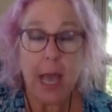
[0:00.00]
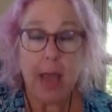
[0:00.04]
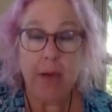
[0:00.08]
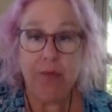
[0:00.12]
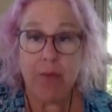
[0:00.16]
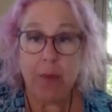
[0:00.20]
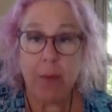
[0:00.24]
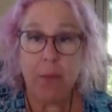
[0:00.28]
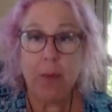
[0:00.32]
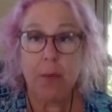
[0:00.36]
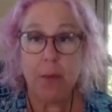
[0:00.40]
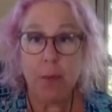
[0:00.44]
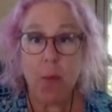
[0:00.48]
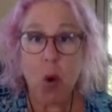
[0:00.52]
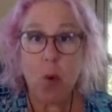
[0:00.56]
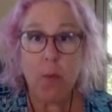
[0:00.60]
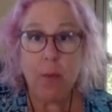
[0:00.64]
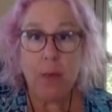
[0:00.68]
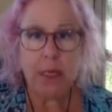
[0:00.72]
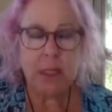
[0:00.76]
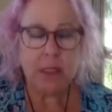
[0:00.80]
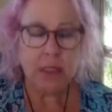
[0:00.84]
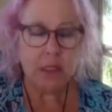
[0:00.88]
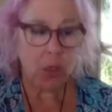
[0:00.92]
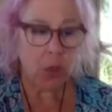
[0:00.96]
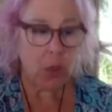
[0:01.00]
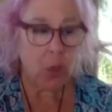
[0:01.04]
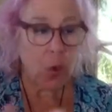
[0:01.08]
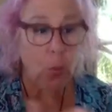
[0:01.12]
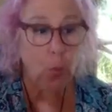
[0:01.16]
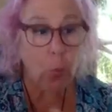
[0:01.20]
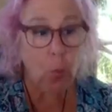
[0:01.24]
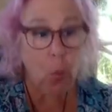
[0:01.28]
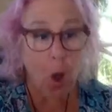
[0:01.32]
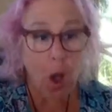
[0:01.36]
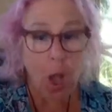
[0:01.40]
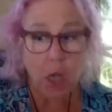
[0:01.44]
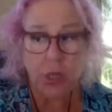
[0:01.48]
from the moment. So you're
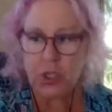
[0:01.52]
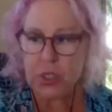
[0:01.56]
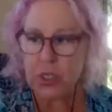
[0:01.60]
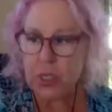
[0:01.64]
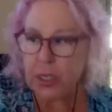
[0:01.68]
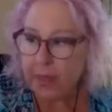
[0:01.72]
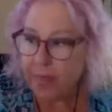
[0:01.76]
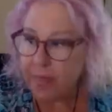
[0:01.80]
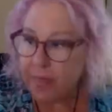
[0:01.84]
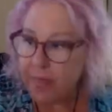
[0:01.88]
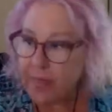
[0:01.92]
watching and